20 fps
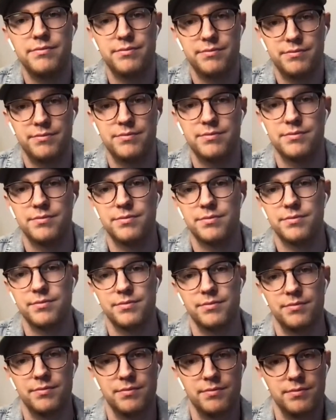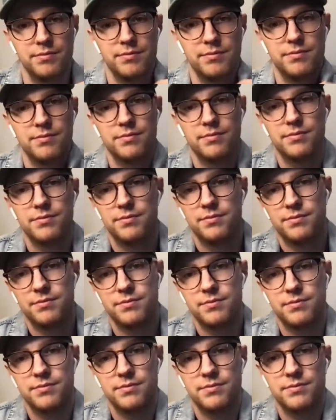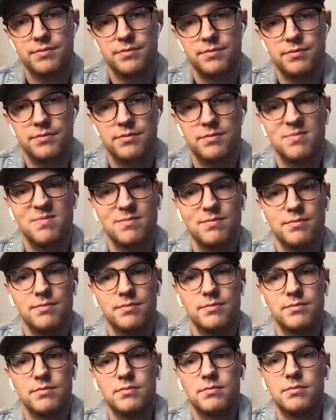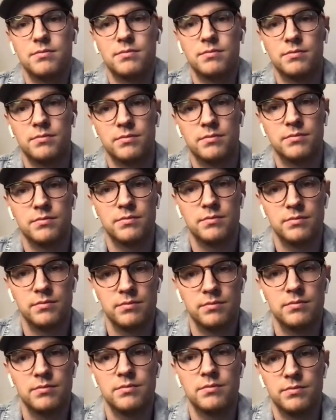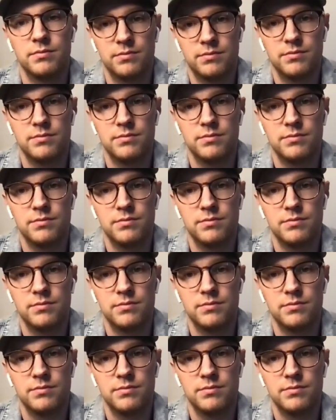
(silent)